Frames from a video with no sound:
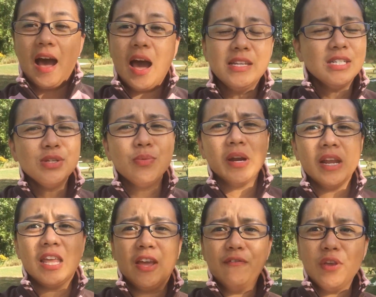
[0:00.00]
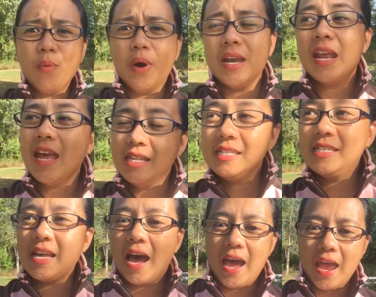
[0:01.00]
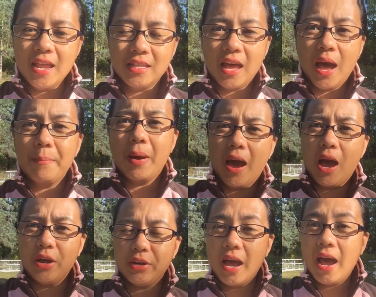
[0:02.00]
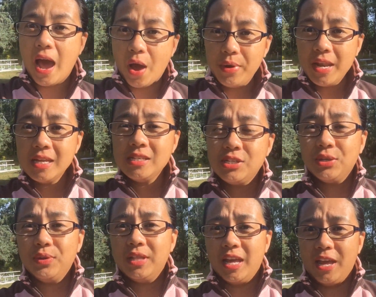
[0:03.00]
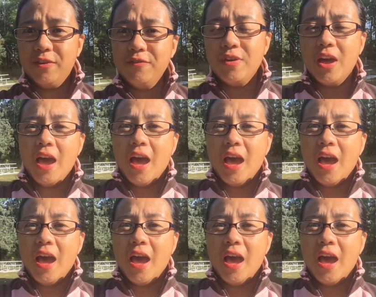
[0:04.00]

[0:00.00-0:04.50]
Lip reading: I just want to give you an insight about how it is to live